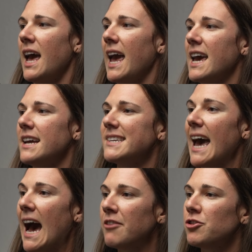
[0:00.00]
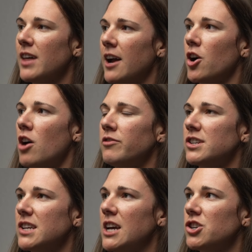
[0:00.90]
And after that
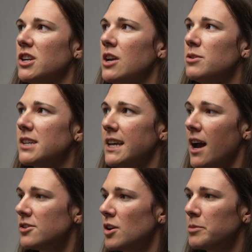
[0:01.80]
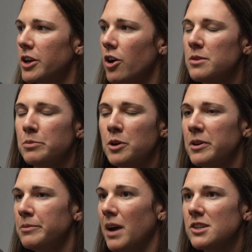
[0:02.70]
conversation, he was like, "Yeah, so I'm going to go ahead and put him
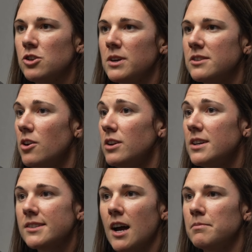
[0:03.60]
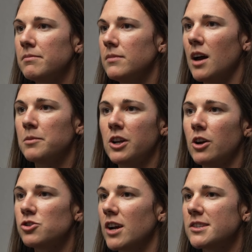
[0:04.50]
in my two weeks notice. I'm I'm going to
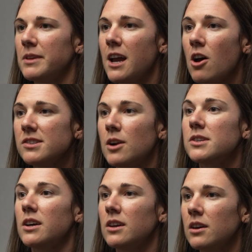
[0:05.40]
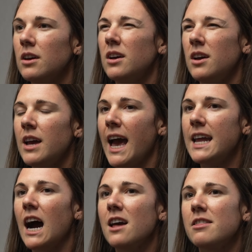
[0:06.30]
go try something else." And I was like,
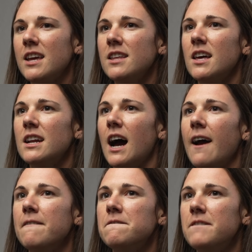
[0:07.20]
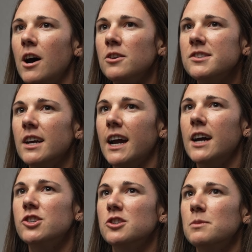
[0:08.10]
and I think that I felt like I
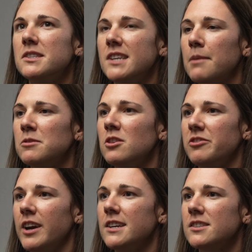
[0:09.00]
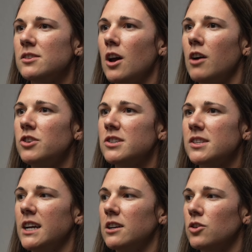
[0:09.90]
had just been slapped in the face of just
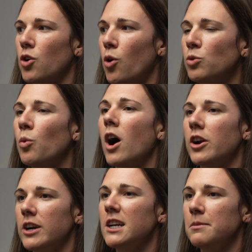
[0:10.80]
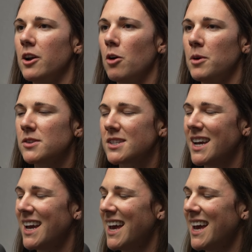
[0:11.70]
like cold water hitting me almost.